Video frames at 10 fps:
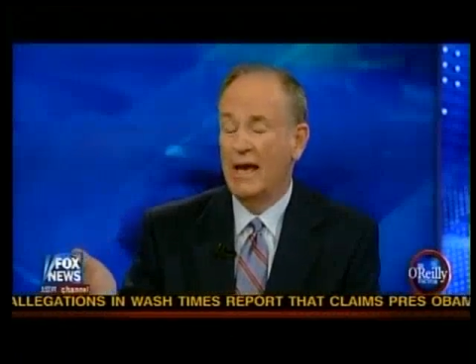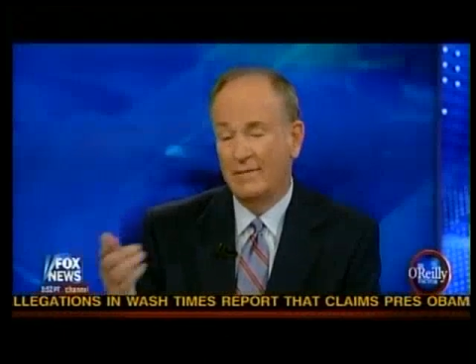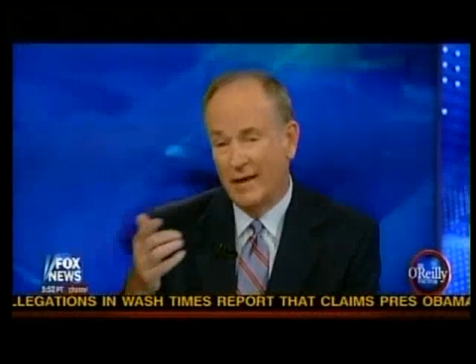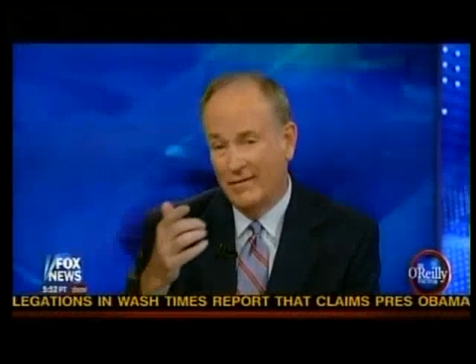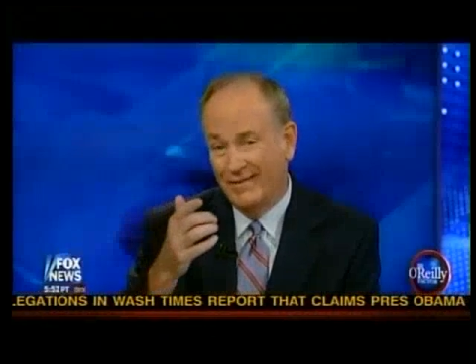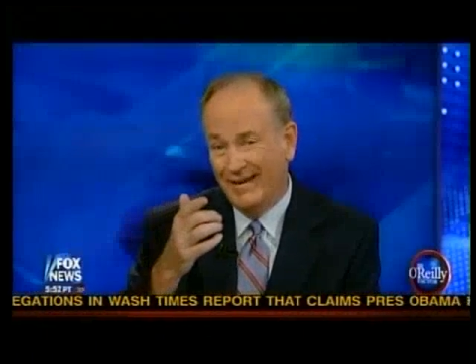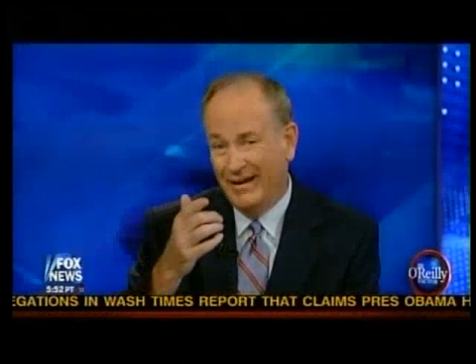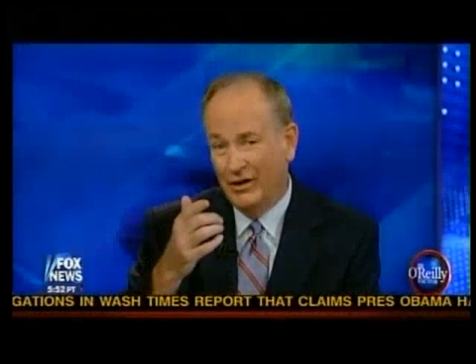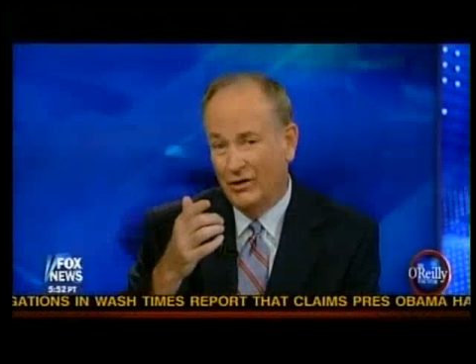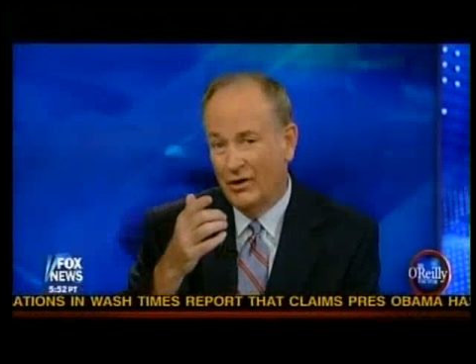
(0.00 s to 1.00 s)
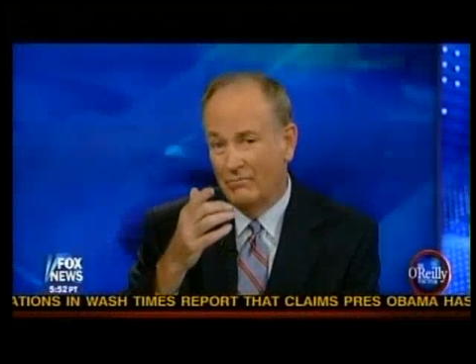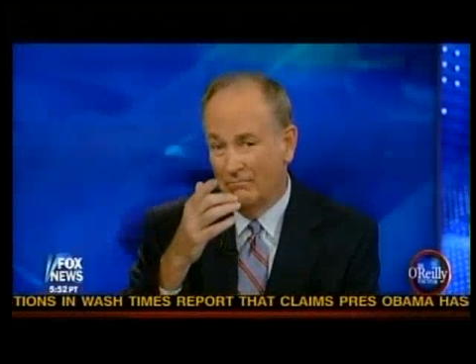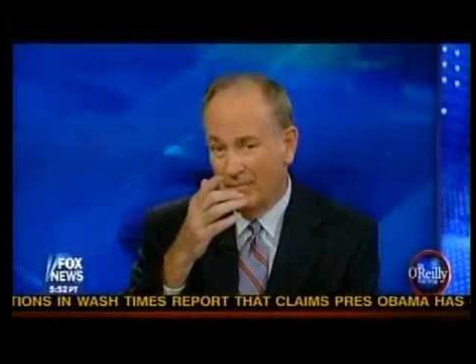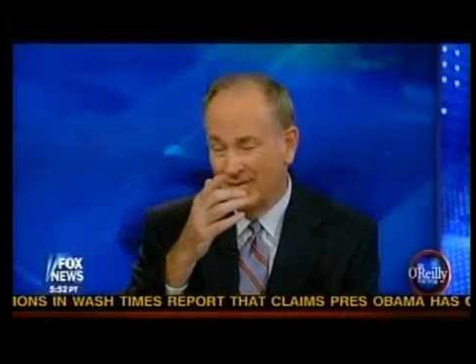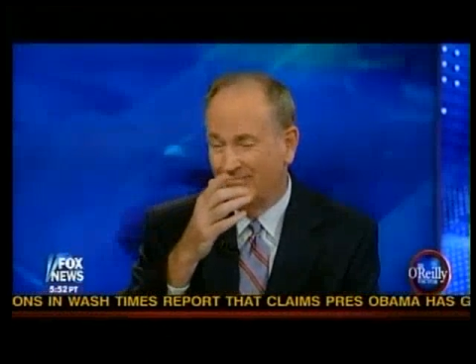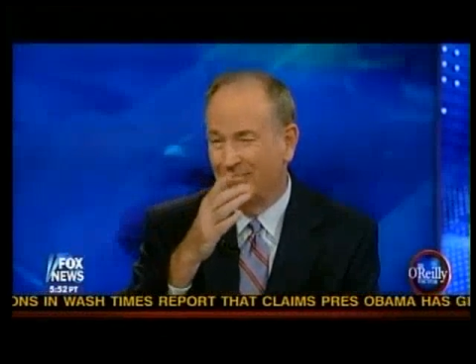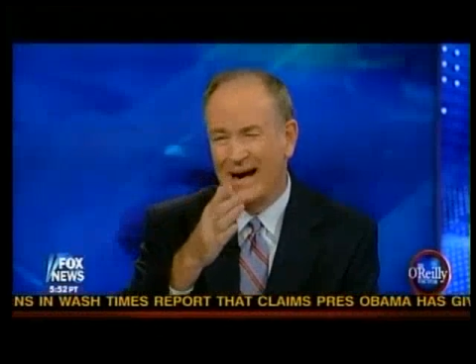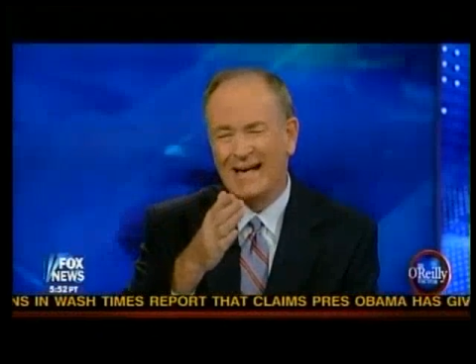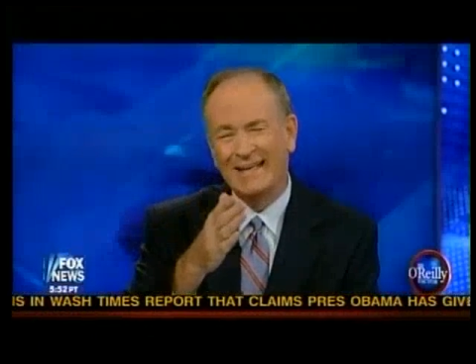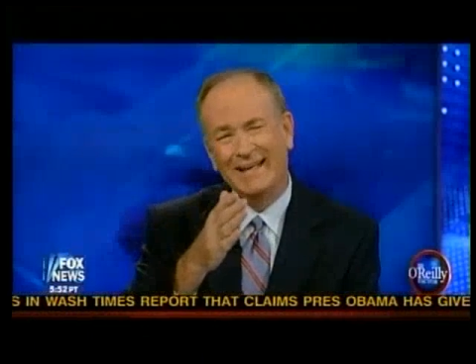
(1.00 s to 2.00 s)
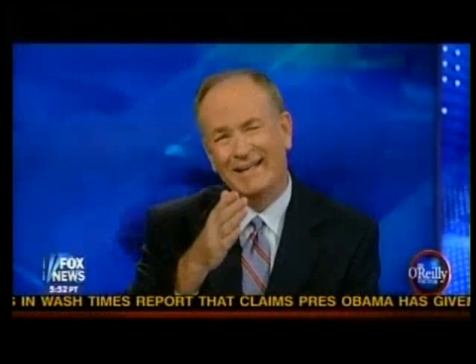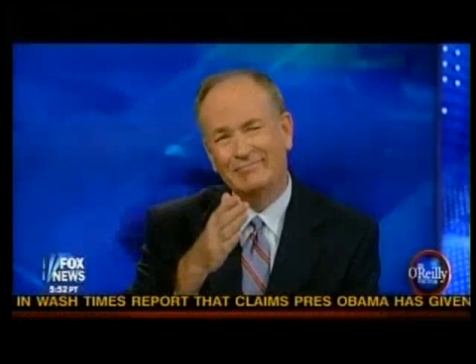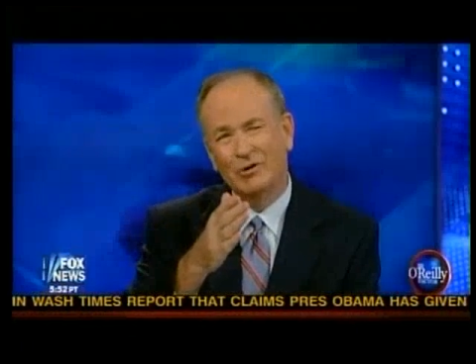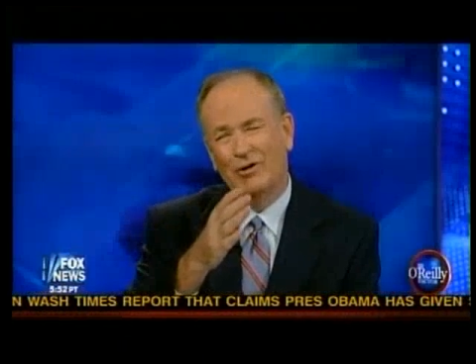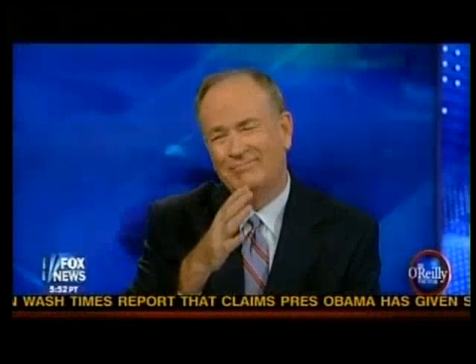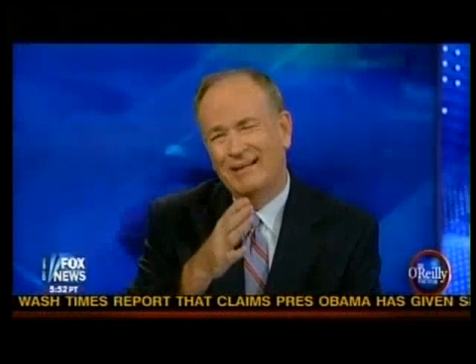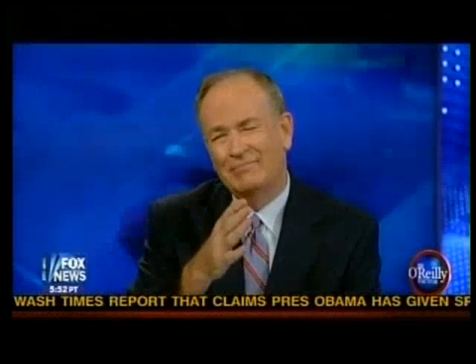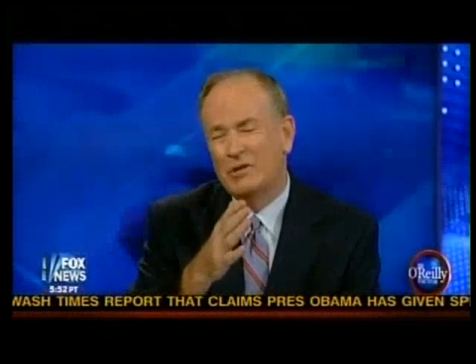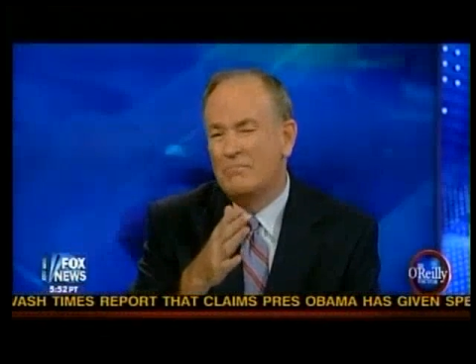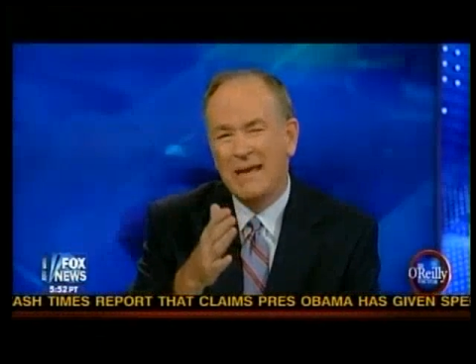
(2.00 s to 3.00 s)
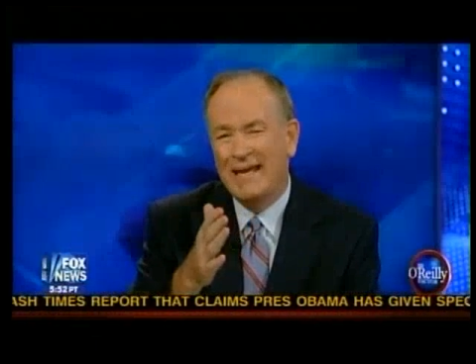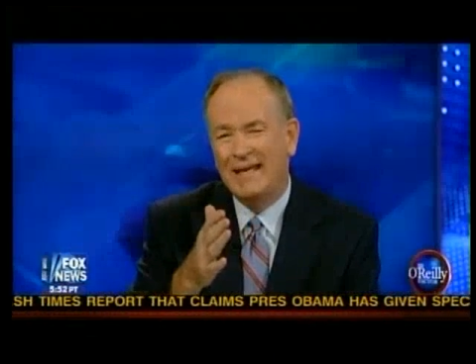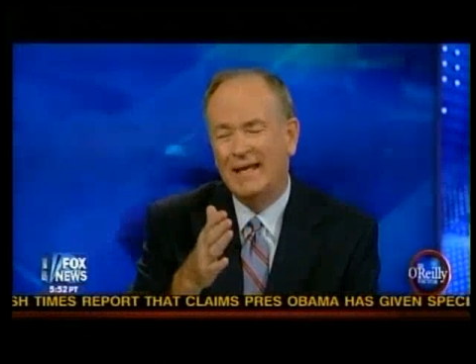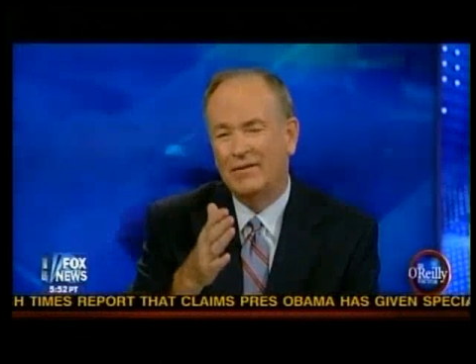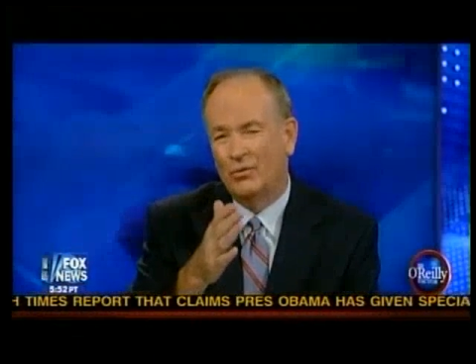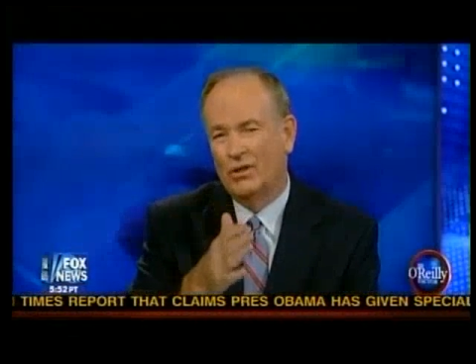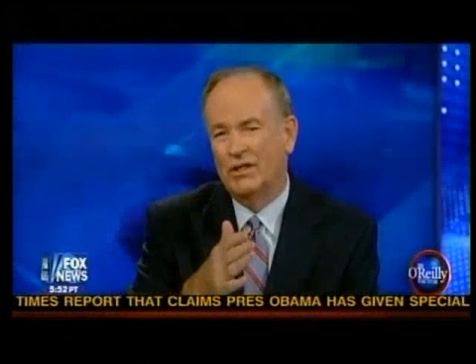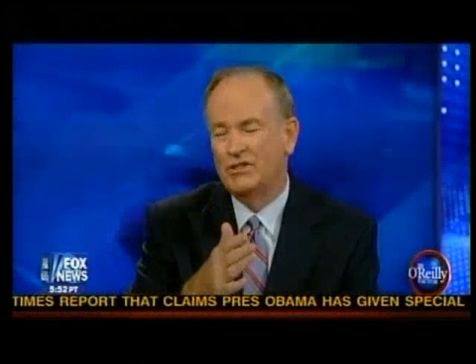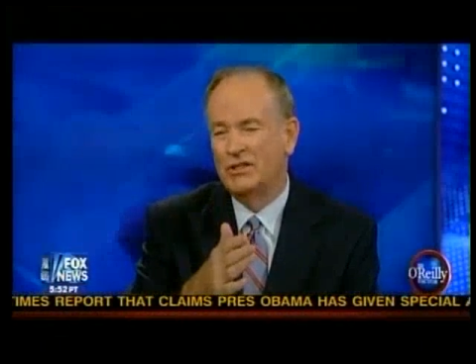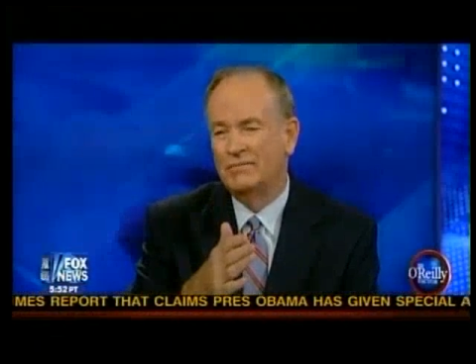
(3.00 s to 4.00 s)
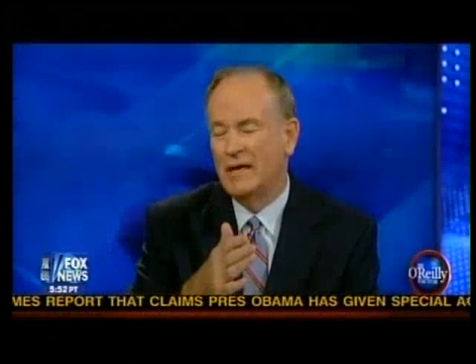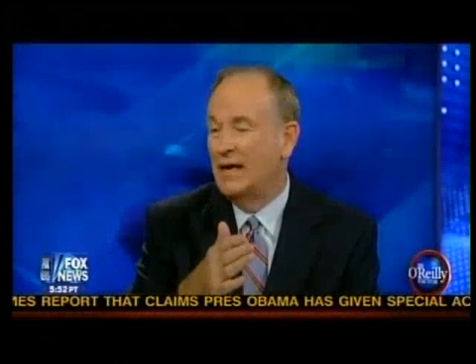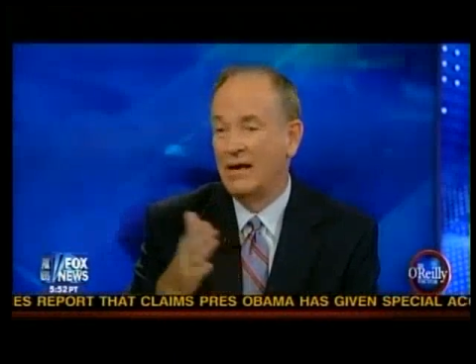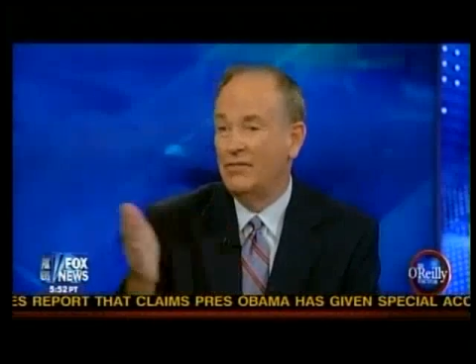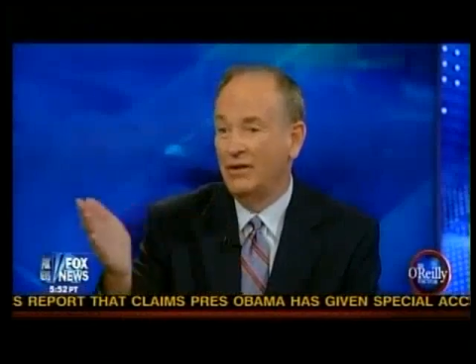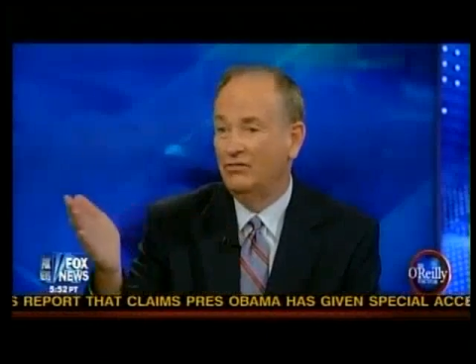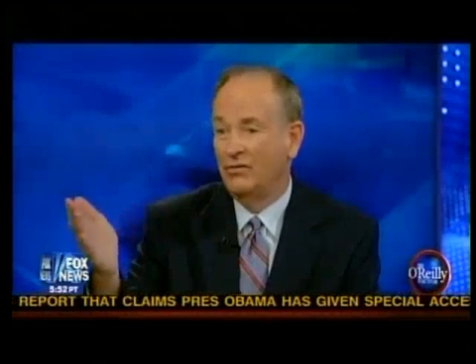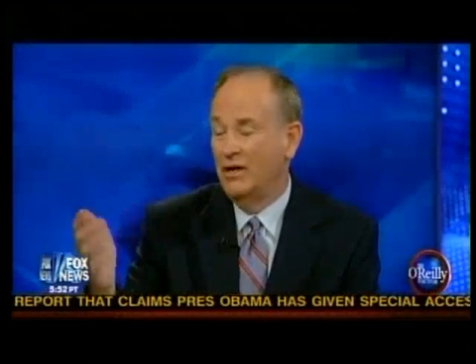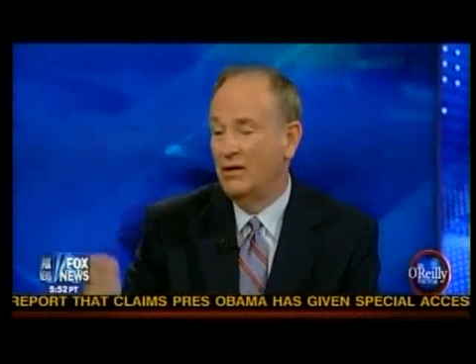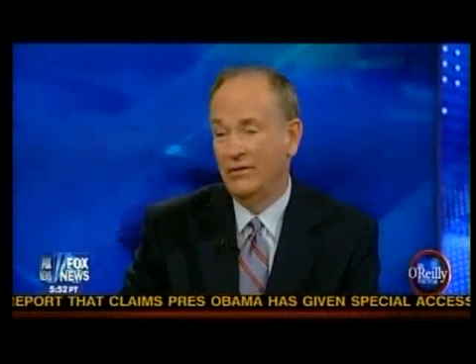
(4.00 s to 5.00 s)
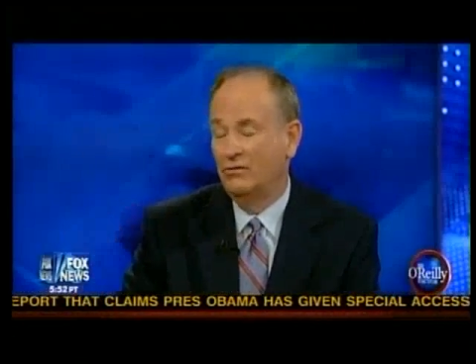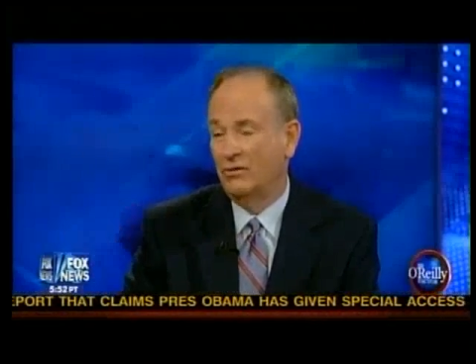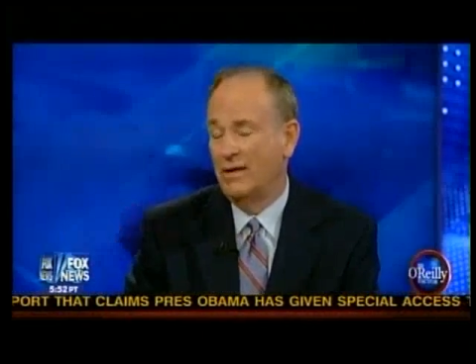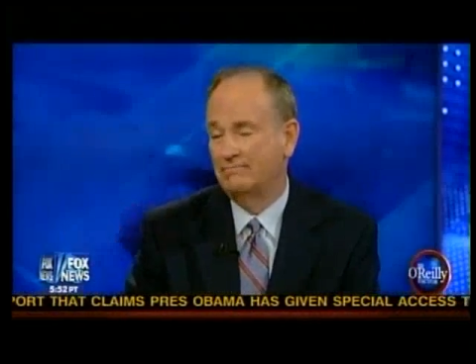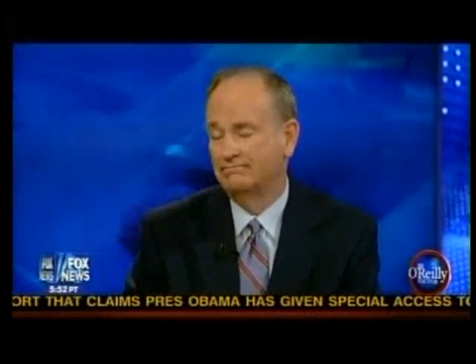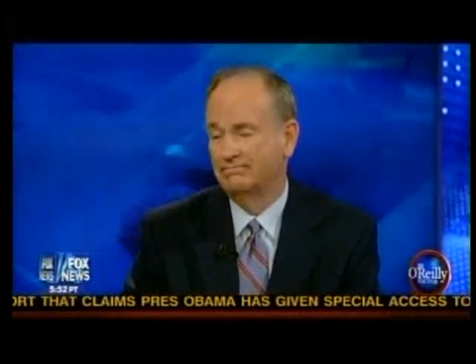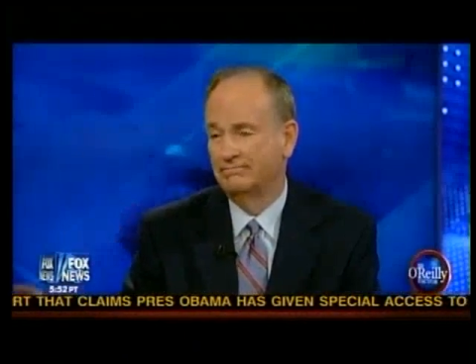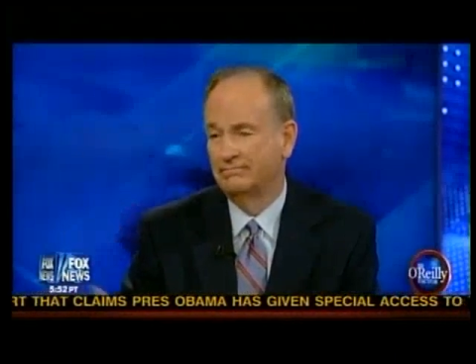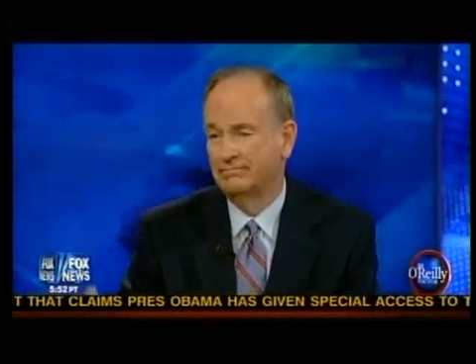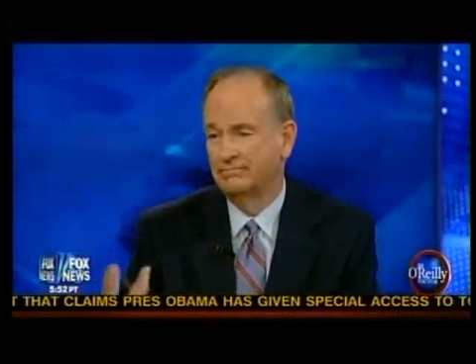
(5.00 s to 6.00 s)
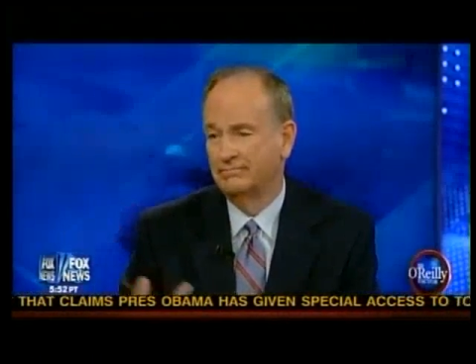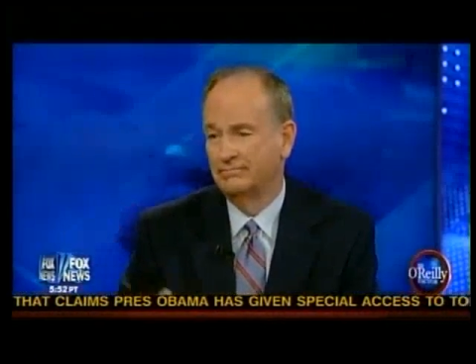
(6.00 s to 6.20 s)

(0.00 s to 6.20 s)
and they're mocking or demeaning the religion, and I don't think it's right. Well, and also, if you